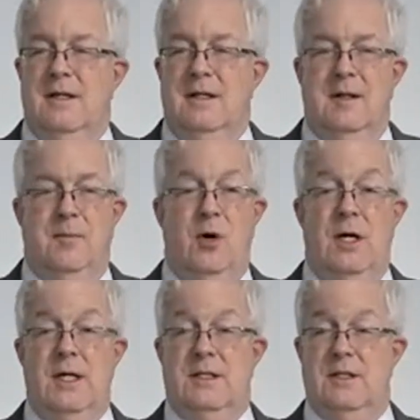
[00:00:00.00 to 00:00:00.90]
the
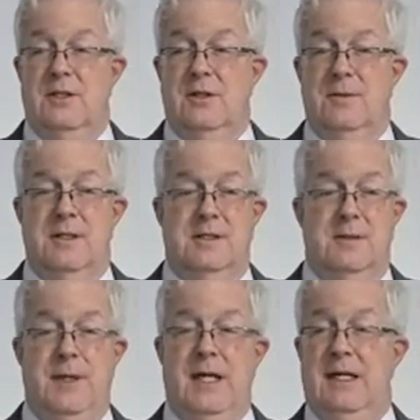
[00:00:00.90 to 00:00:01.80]
party to whom the
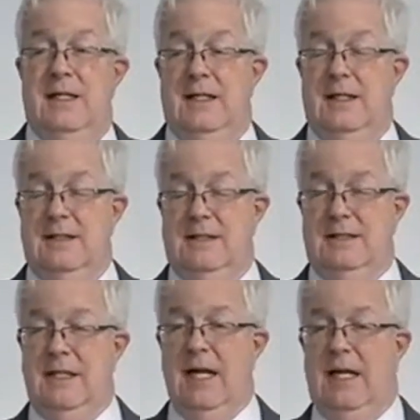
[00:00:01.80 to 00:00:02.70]
subpoena is
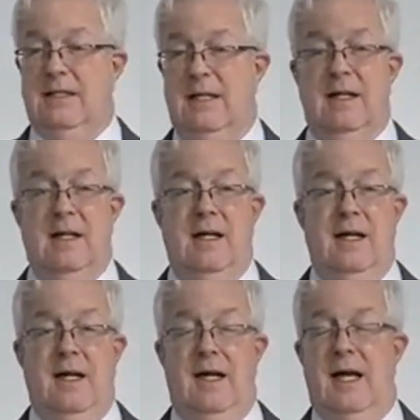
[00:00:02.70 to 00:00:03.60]
sent
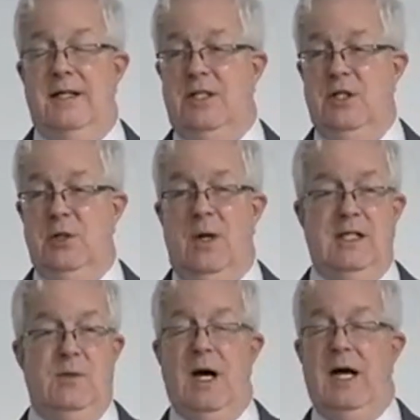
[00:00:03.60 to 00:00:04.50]
has to do
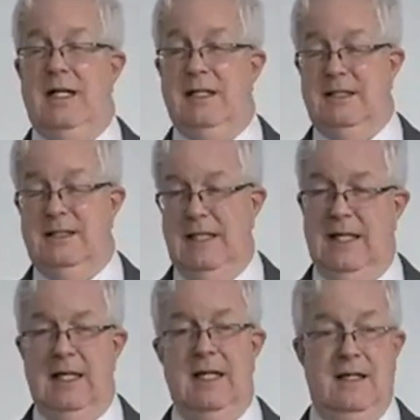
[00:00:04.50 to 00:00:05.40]
X, Y, and
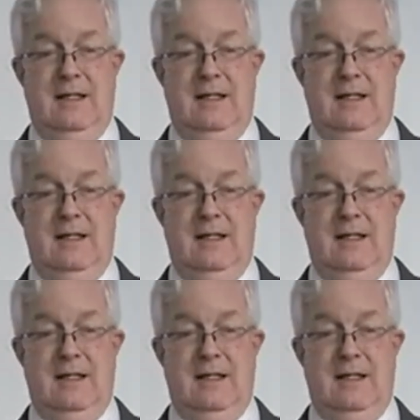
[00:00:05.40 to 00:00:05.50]
Z